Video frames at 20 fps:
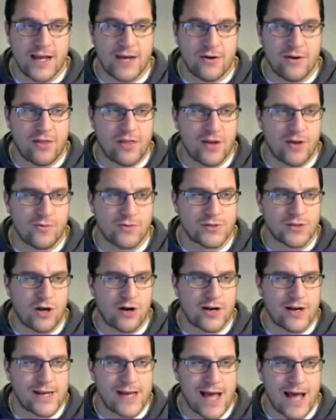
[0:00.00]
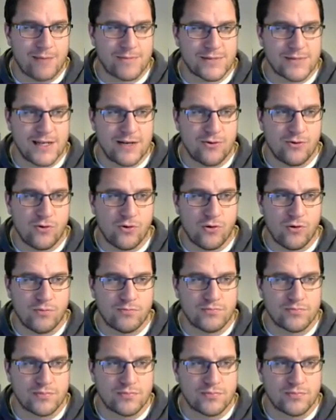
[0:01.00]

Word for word: He, I think, was our captain or